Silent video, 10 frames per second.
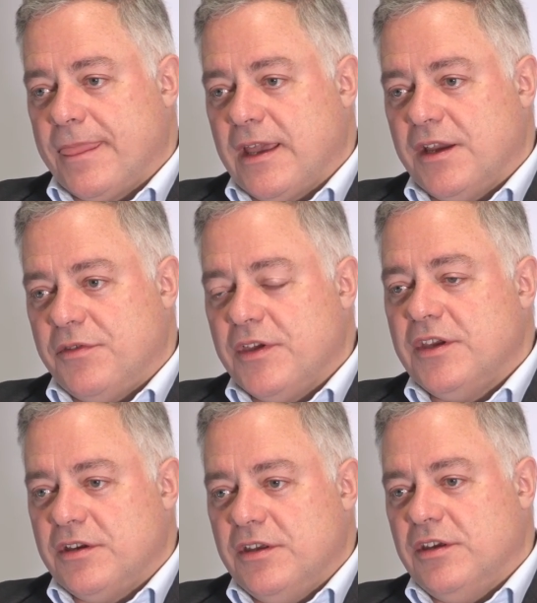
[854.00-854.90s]
I
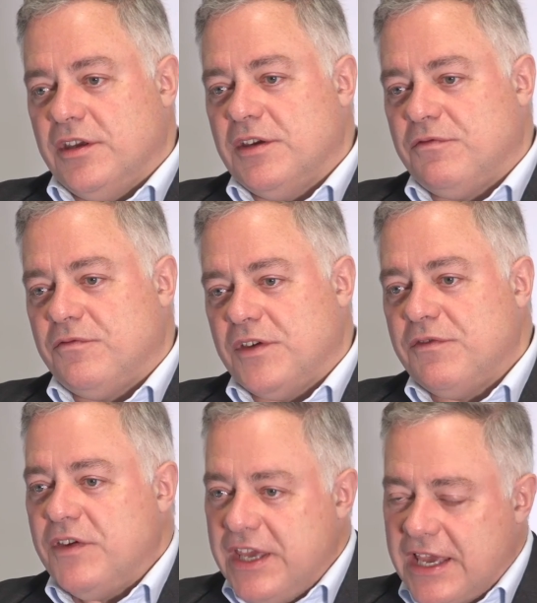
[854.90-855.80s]
think if
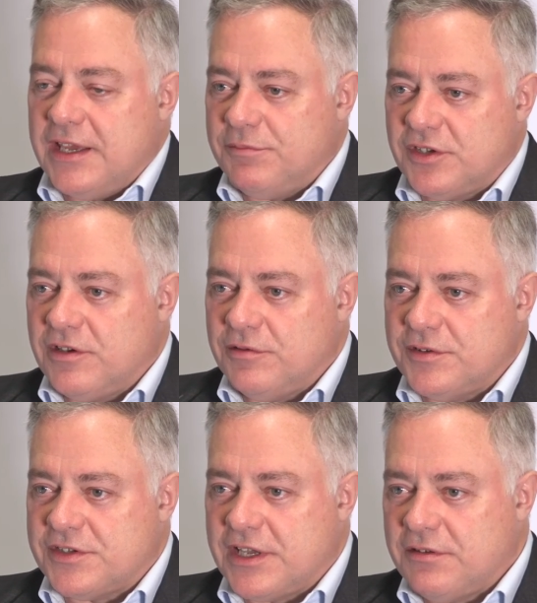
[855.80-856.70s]
he came to
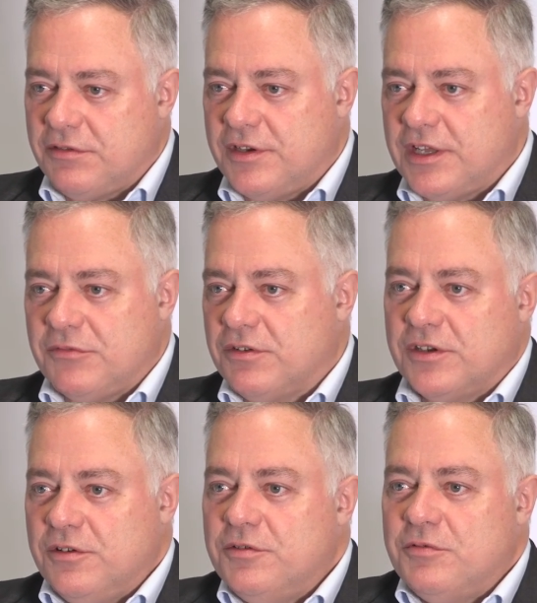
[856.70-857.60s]
Clwyd South, and I haven't got a
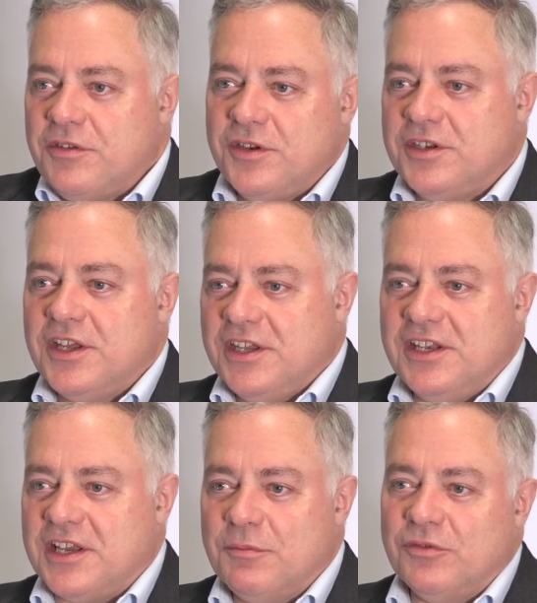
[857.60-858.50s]
clue whether
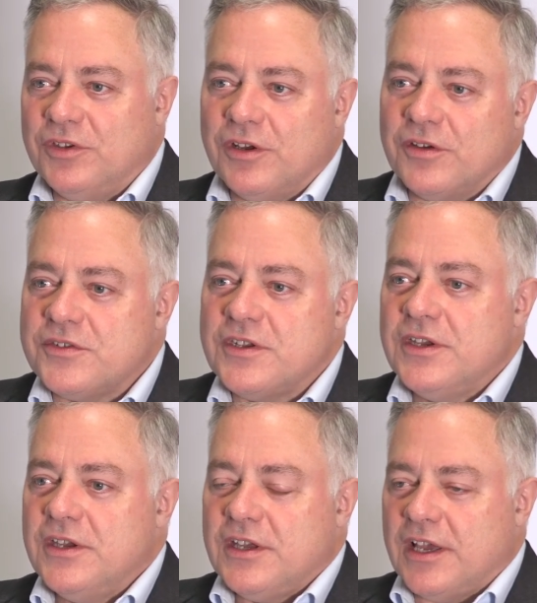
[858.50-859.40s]
he'd come or not,
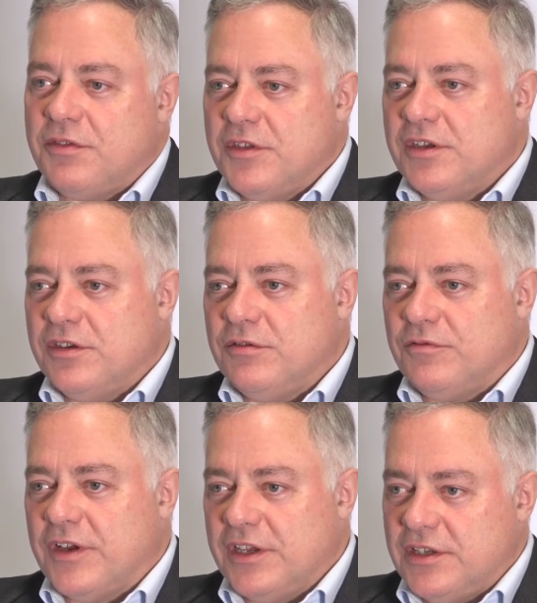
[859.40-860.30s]
I think you'd
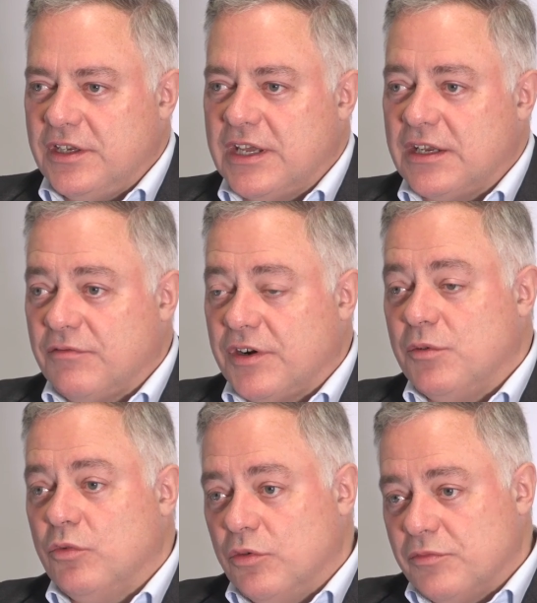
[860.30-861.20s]
find he'd get a very
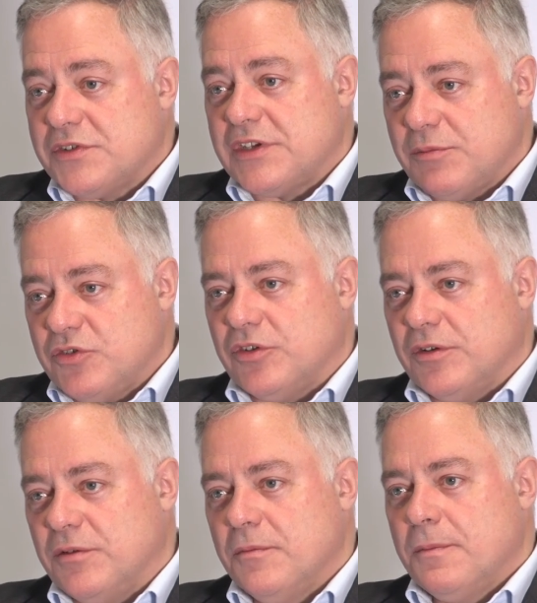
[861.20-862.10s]
warm
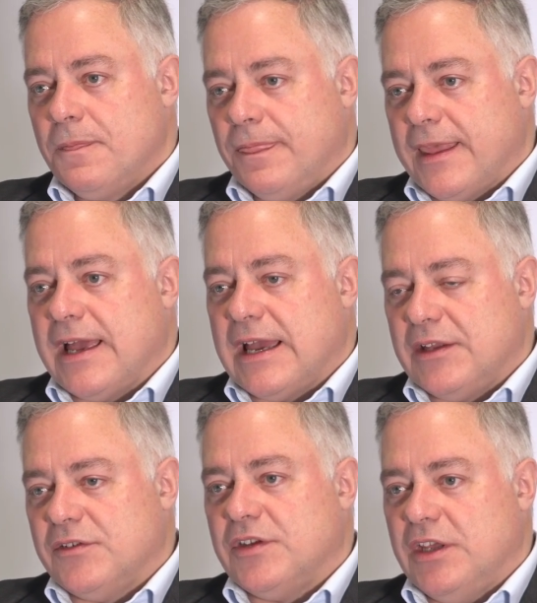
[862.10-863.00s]
reception,
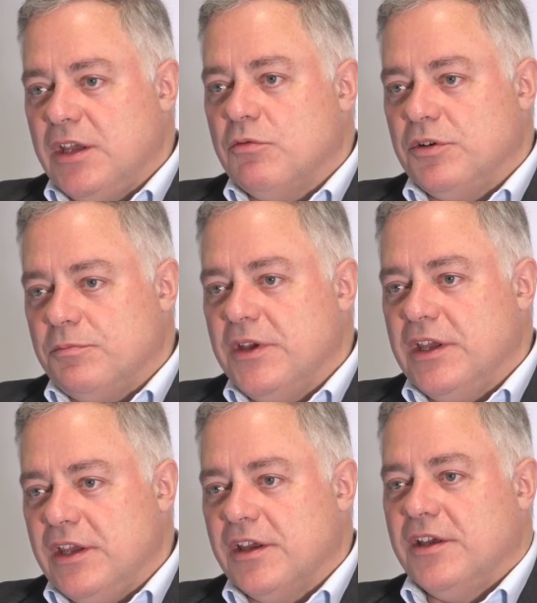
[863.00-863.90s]
and he would
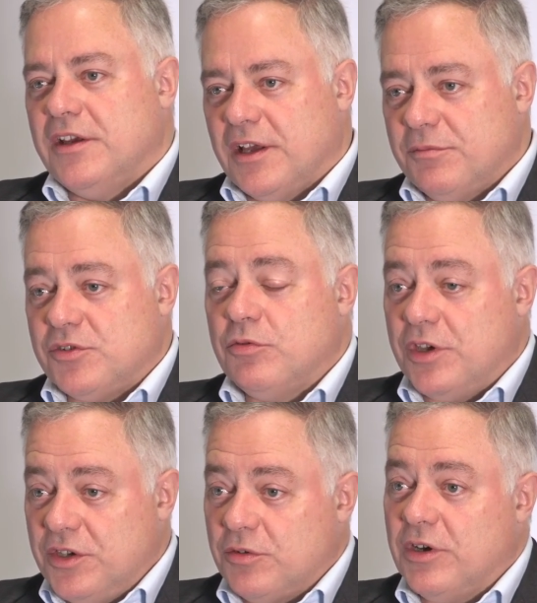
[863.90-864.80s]
be
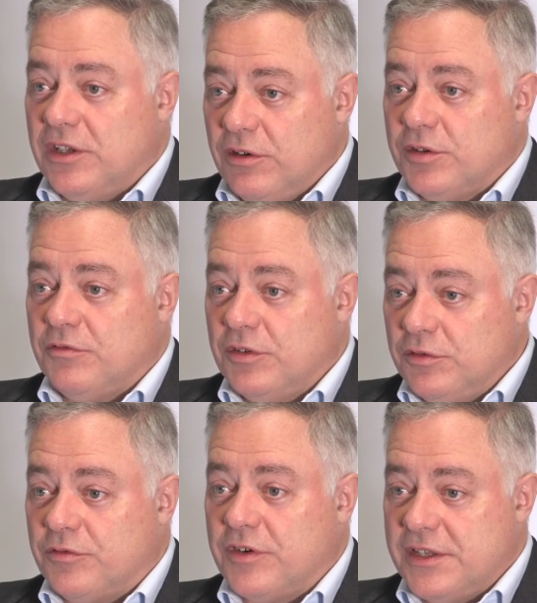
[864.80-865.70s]
talking to quite a lot of
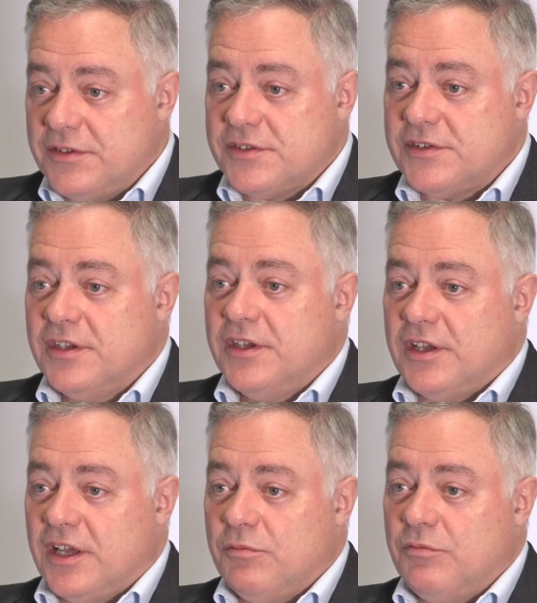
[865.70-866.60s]
old friends
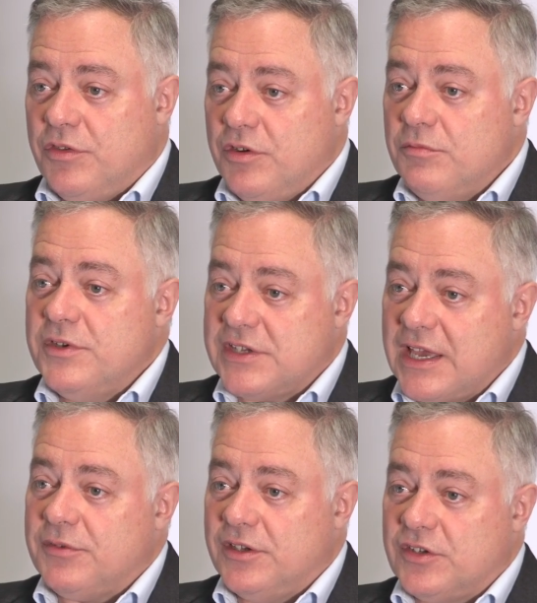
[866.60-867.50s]
with whom he's
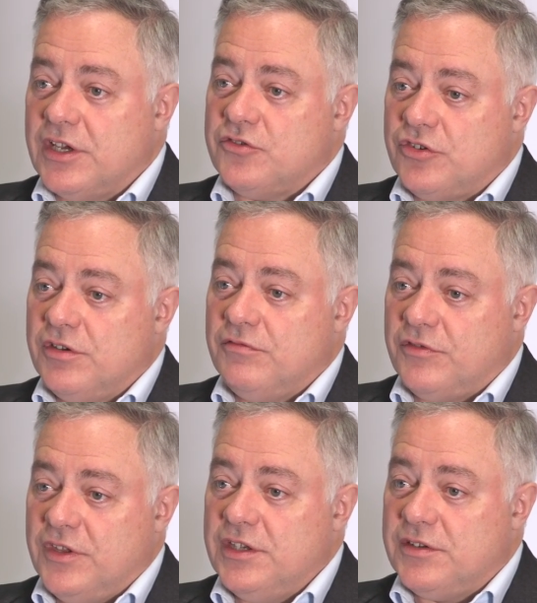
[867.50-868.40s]
kept in touch
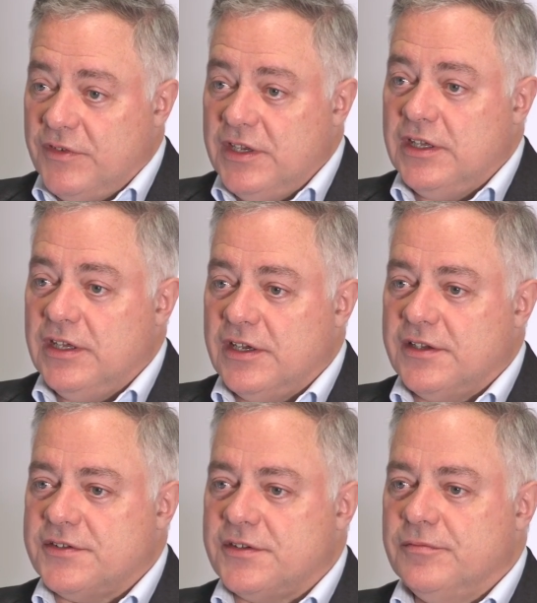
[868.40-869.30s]
over the intervening
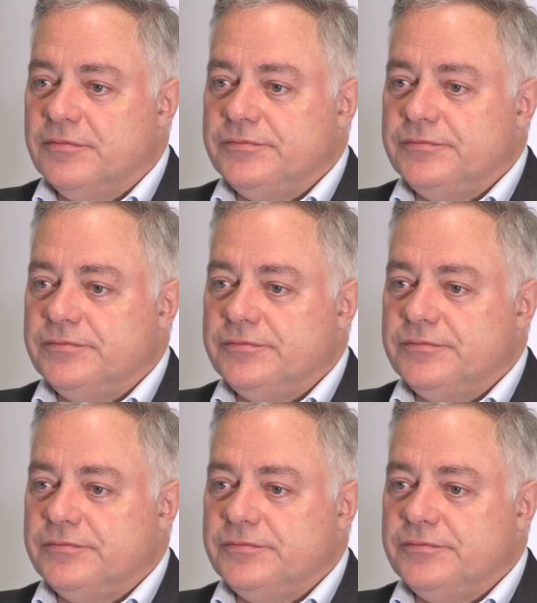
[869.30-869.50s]
years.